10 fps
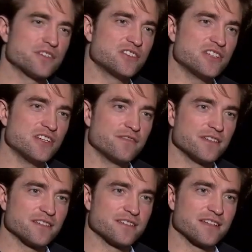
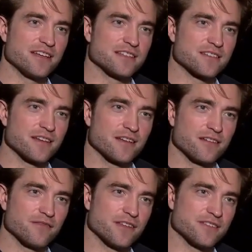mischievous that it's
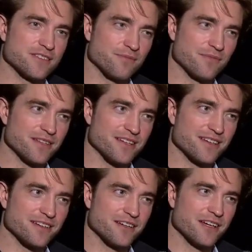kind of, there's
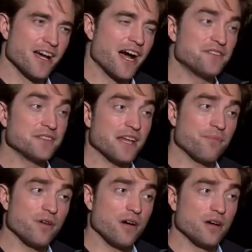something, I think
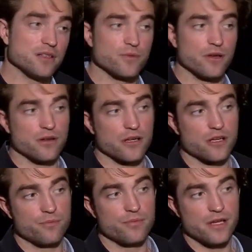that part as well
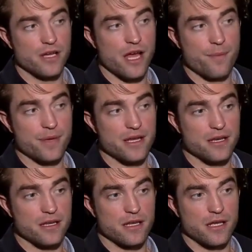could, I
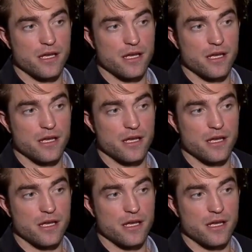mean,